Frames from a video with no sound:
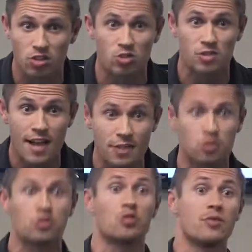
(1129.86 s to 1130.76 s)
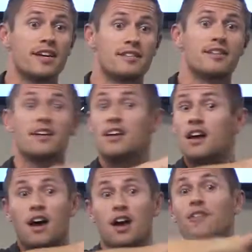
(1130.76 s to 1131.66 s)
also slashes your risk
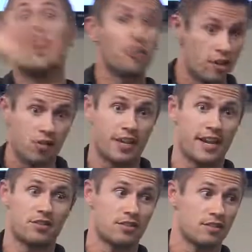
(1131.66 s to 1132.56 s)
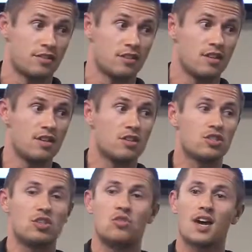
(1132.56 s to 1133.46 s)
of 100 other cancers.
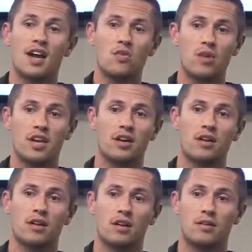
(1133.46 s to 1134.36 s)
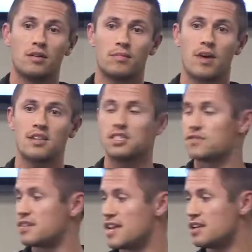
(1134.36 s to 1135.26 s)
So you gotta weigh your
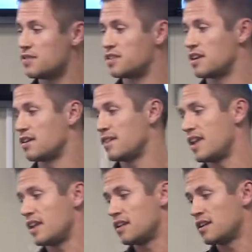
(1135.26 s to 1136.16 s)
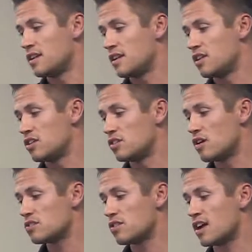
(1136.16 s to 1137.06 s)
positives and negatives here. And you
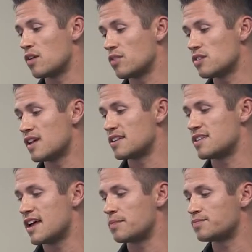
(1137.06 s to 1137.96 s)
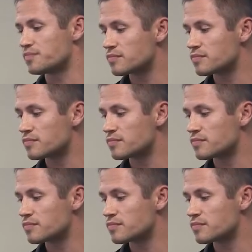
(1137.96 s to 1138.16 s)
also gotta realize that